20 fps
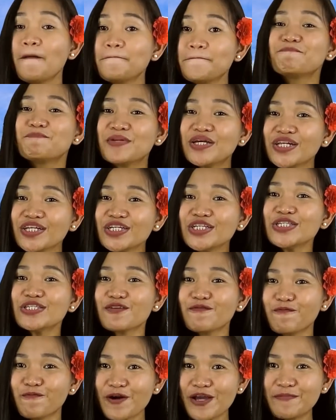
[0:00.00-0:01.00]
Millions
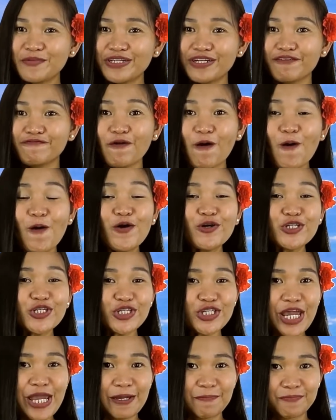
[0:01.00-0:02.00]
of women of all
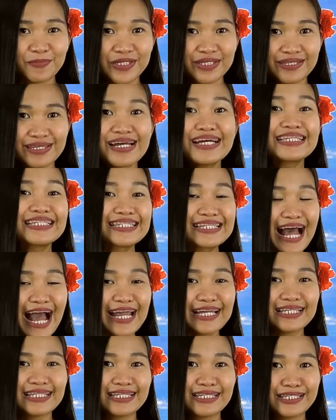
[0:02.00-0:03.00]
shapes,
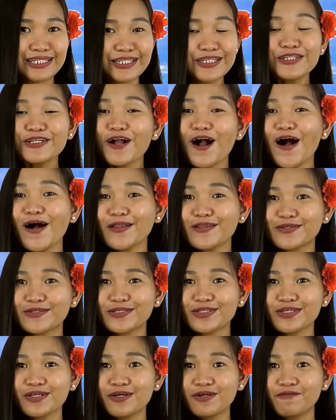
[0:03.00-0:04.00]
sizes, and
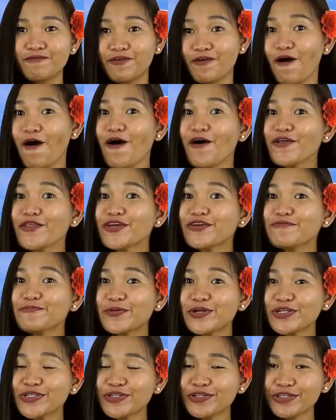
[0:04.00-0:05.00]
colors with all their
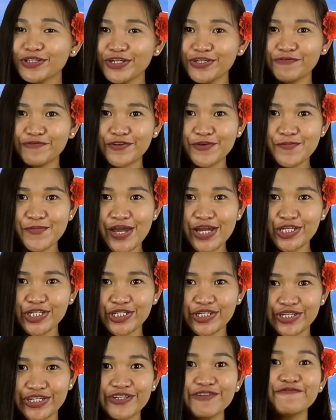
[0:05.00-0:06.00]
personal
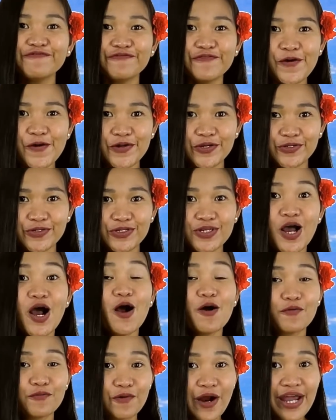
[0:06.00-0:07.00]
information and photos
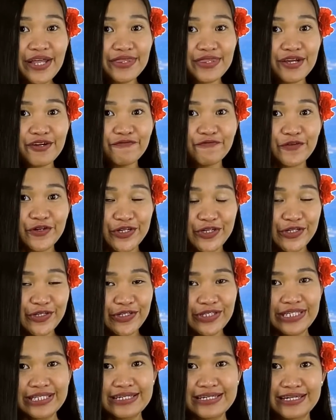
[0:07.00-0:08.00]
right there for you to
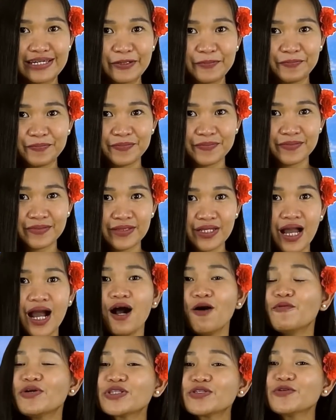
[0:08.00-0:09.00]
see.
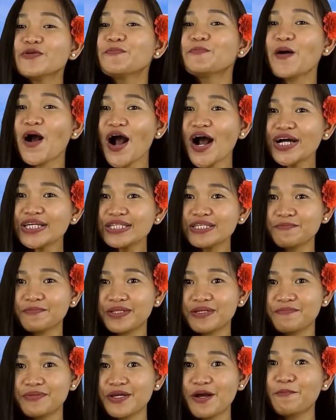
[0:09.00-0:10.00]
What could
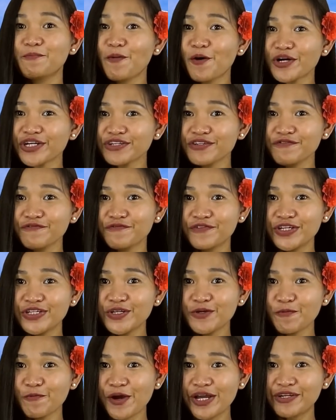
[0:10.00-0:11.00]
possibly be a more
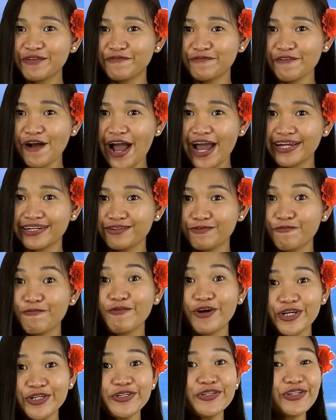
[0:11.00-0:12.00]
convenient way to find
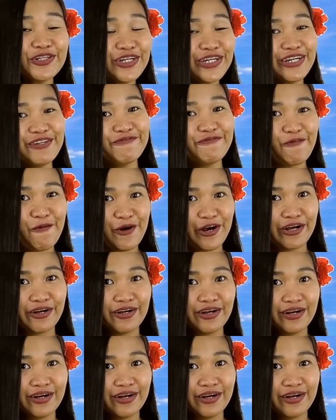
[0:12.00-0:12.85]
what you're looking for?